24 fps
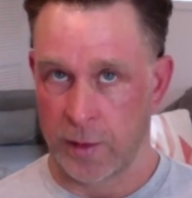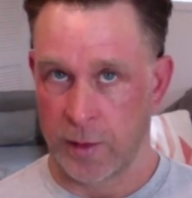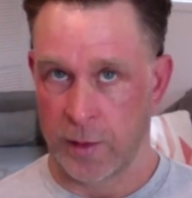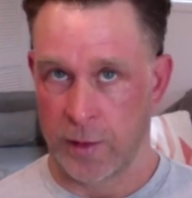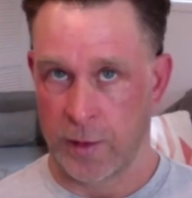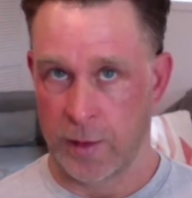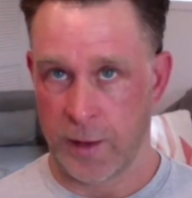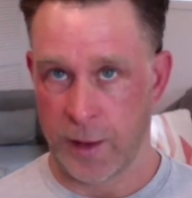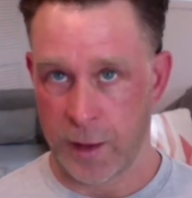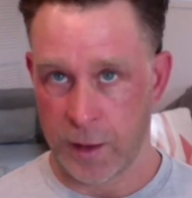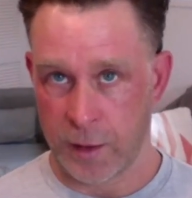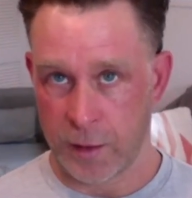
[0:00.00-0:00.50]

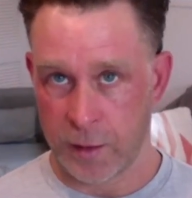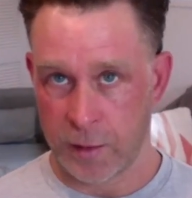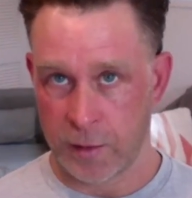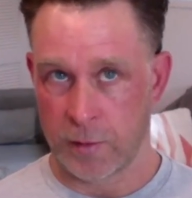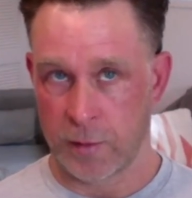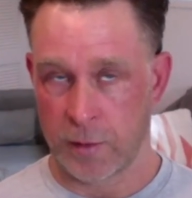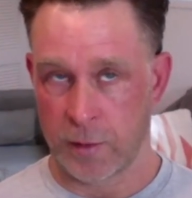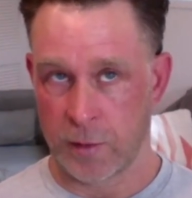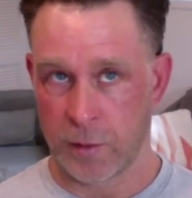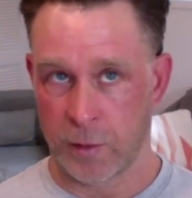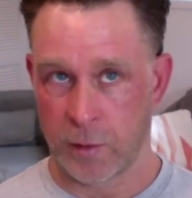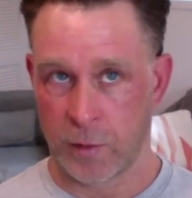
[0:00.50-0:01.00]
then,
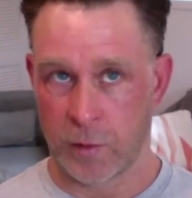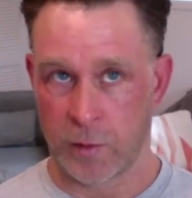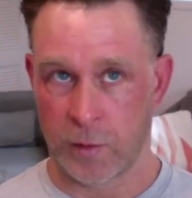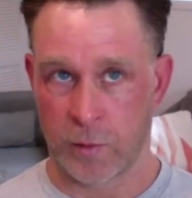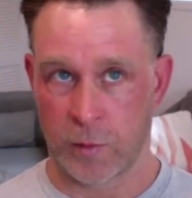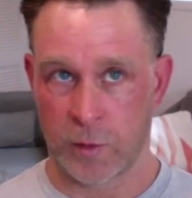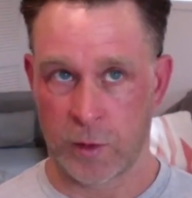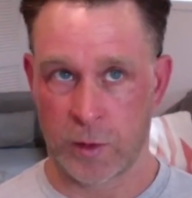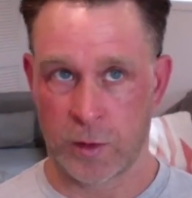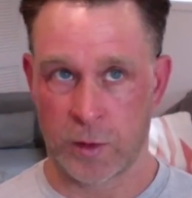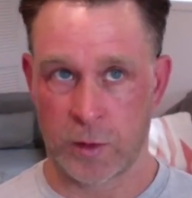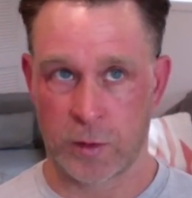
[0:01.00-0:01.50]
the
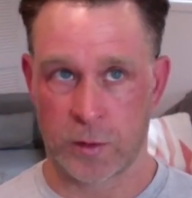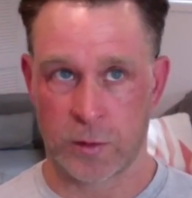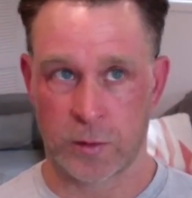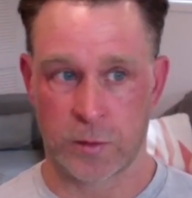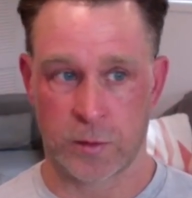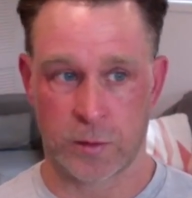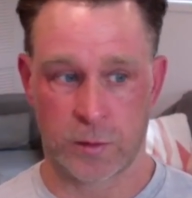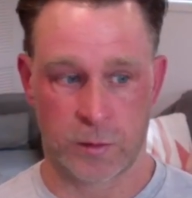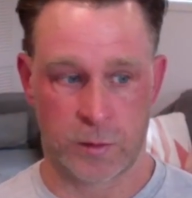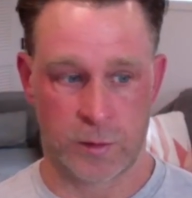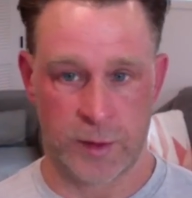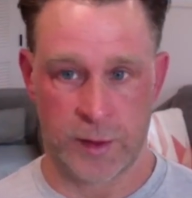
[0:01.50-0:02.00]

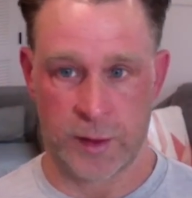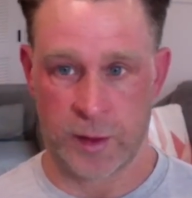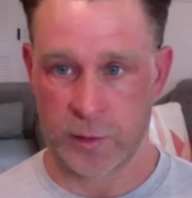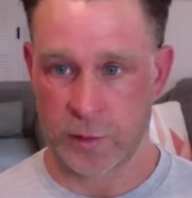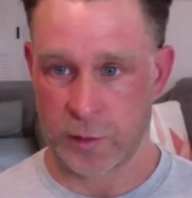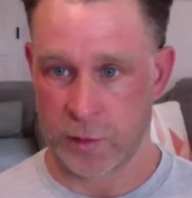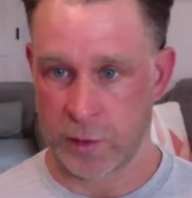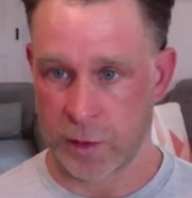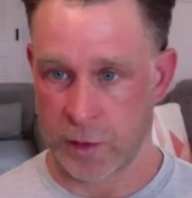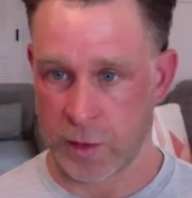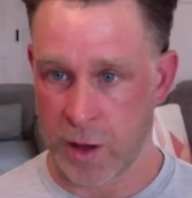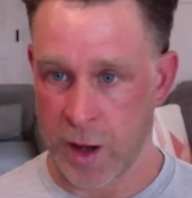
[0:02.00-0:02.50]
real nail
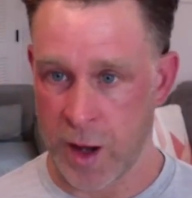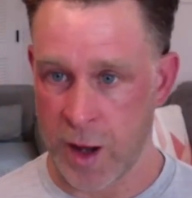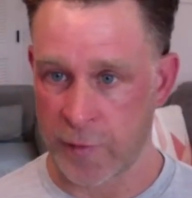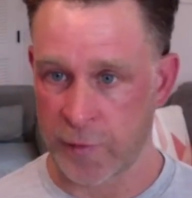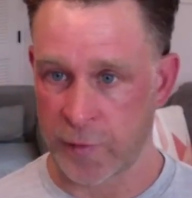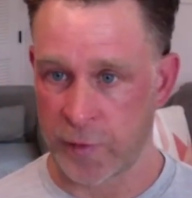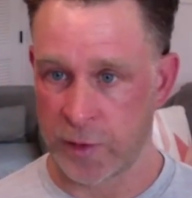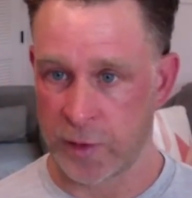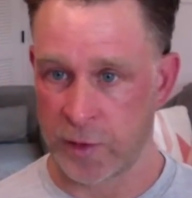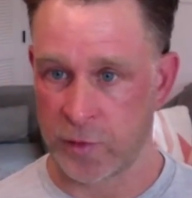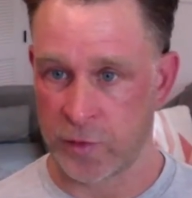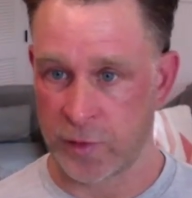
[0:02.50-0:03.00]
in the
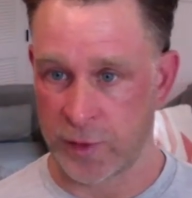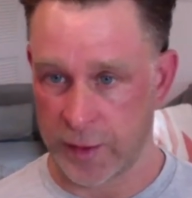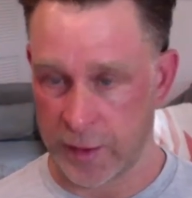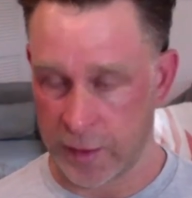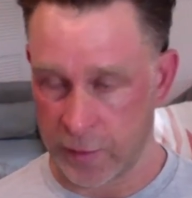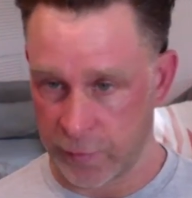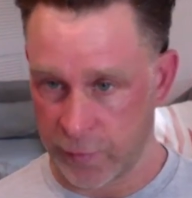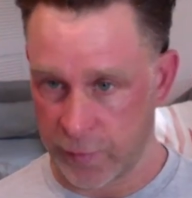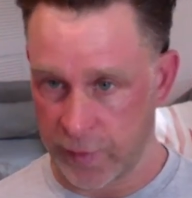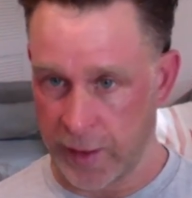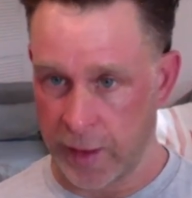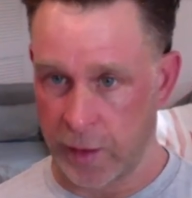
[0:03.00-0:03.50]
coffin is
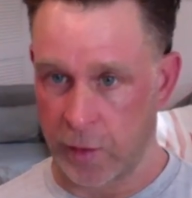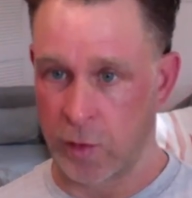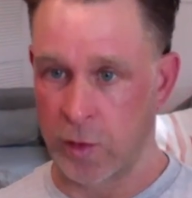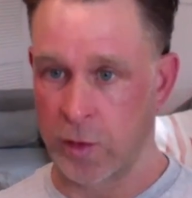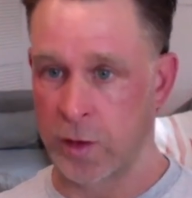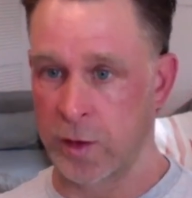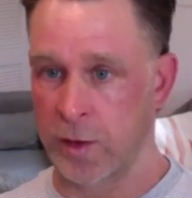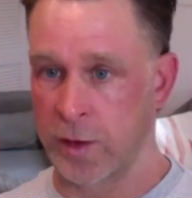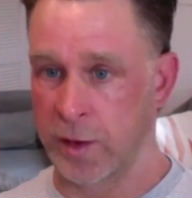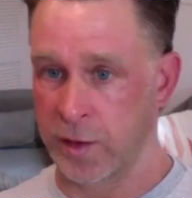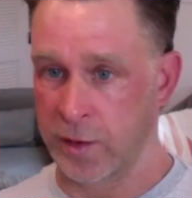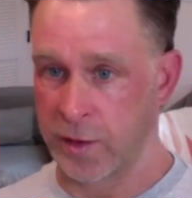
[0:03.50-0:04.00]
if that
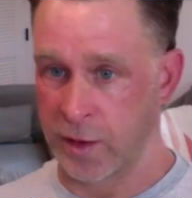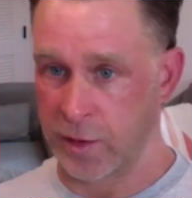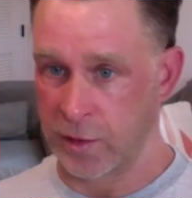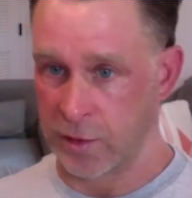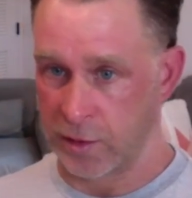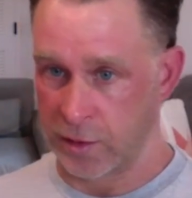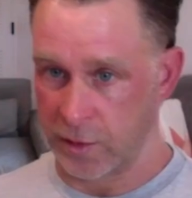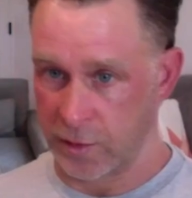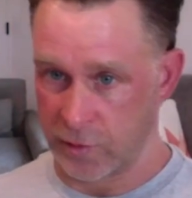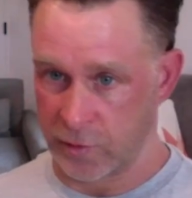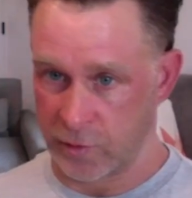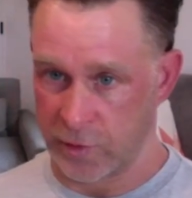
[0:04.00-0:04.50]

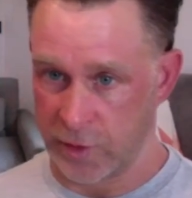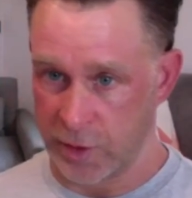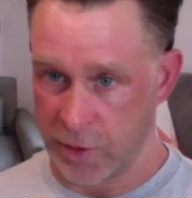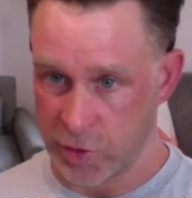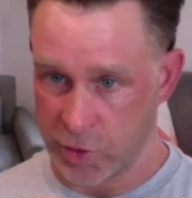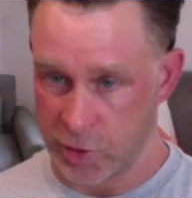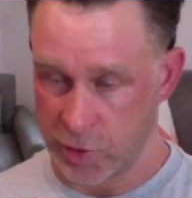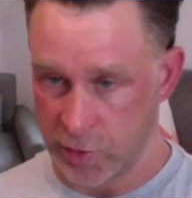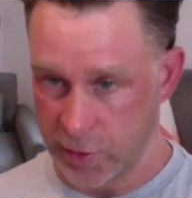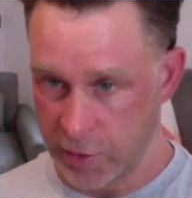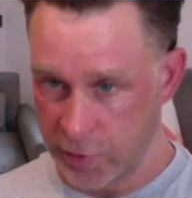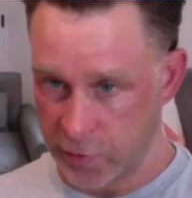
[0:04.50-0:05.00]

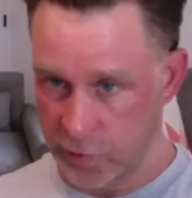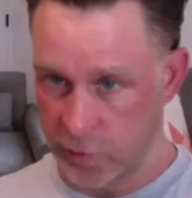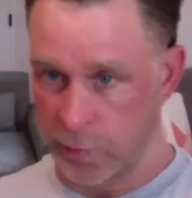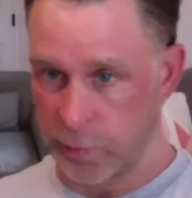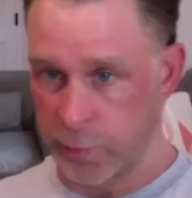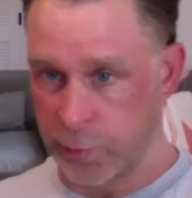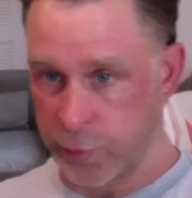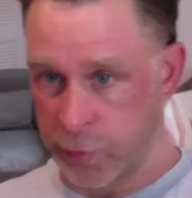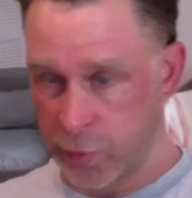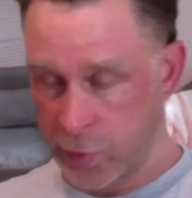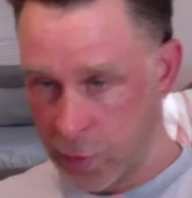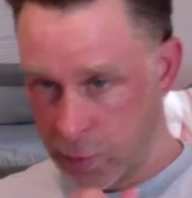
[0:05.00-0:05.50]
organization
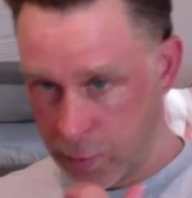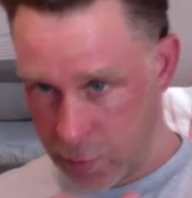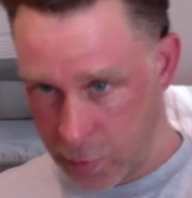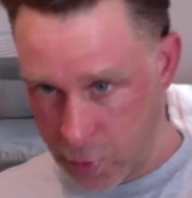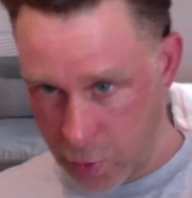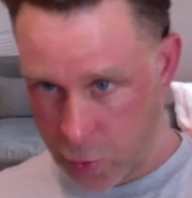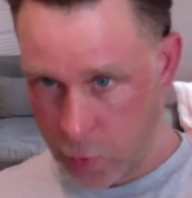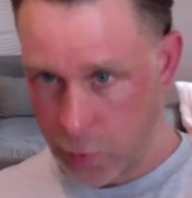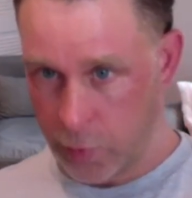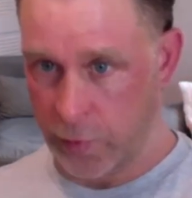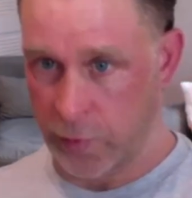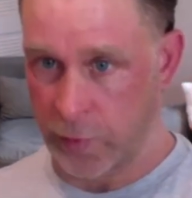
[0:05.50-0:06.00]
doesn't
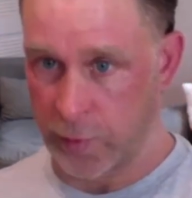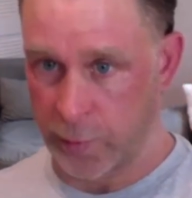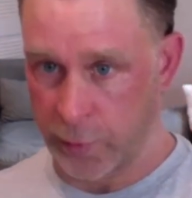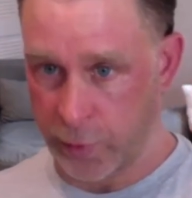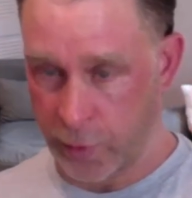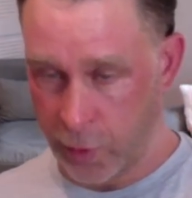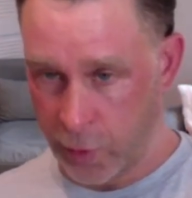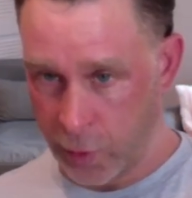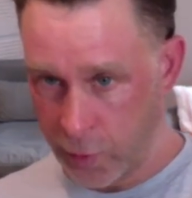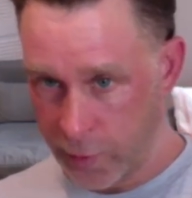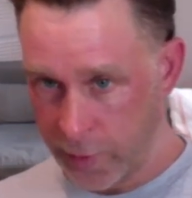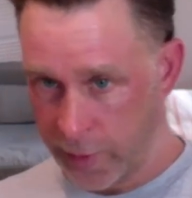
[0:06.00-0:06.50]
promote the
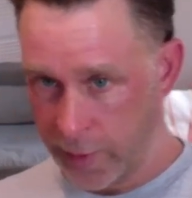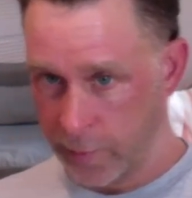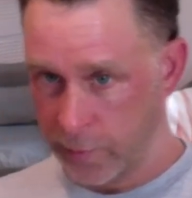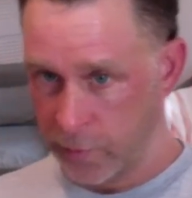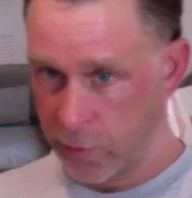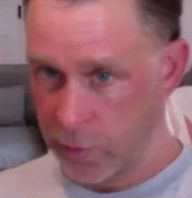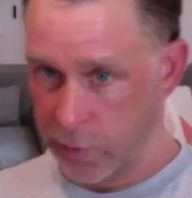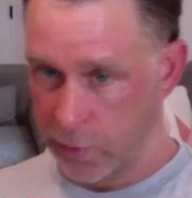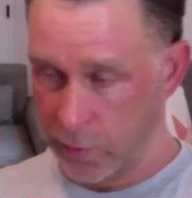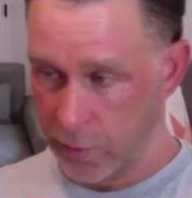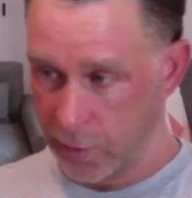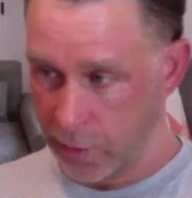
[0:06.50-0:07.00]
program
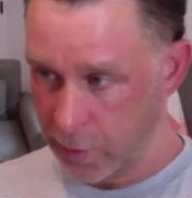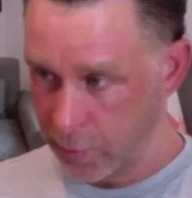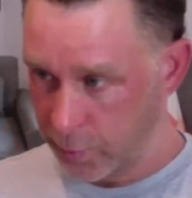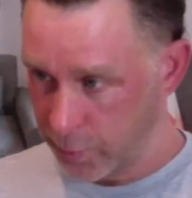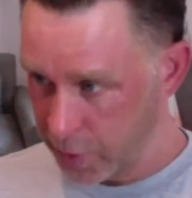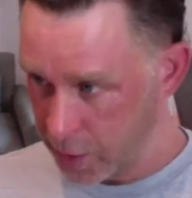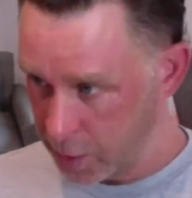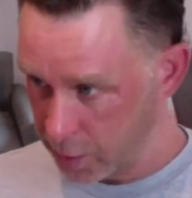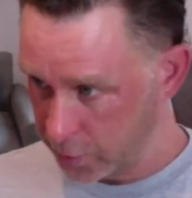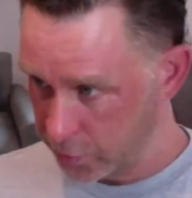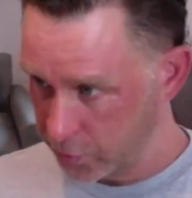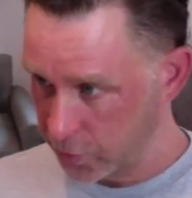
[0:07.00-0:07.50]
to their
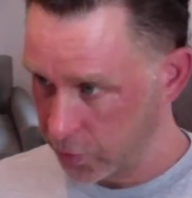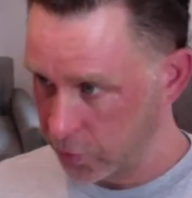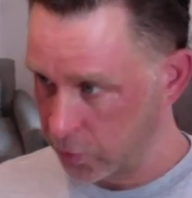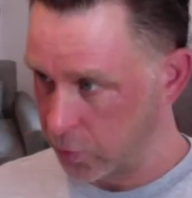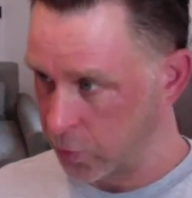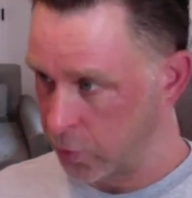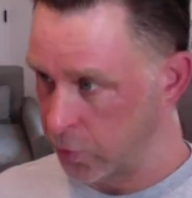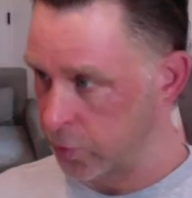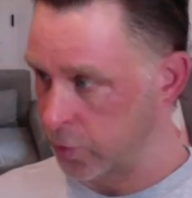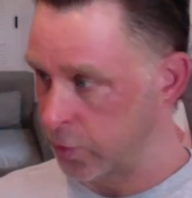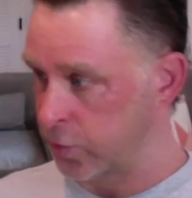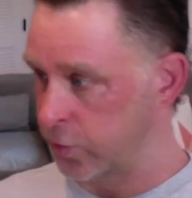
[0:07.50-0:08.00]

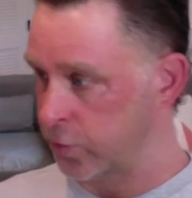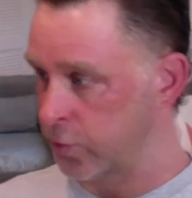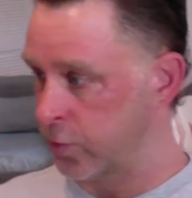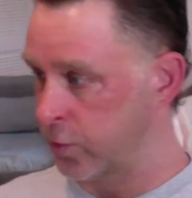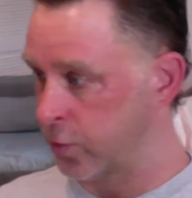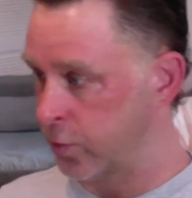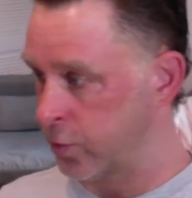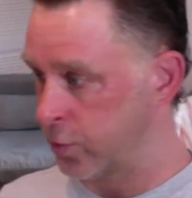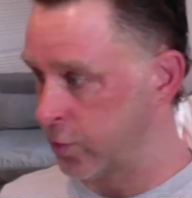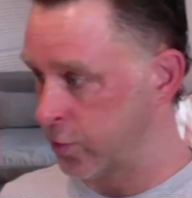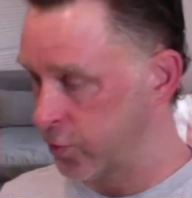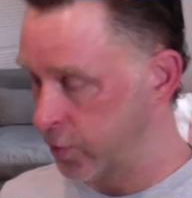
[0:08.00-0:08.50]
policyholders,
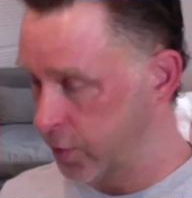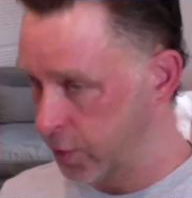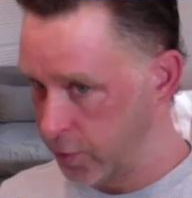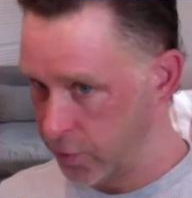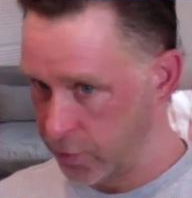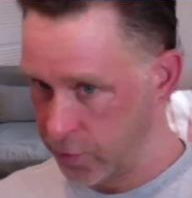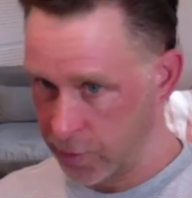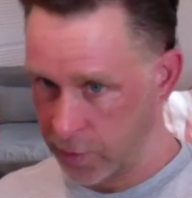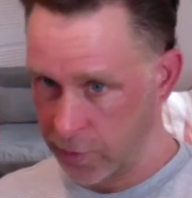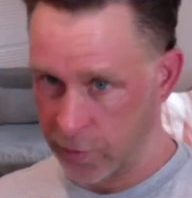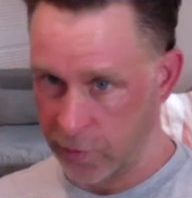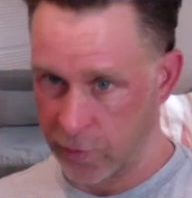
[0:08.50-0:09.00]
to their
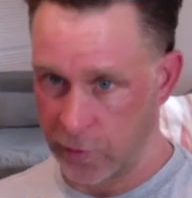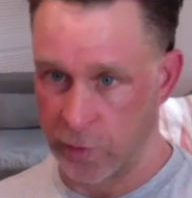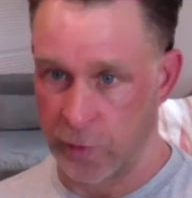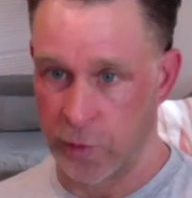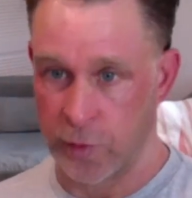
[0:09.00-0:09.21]
citizens, to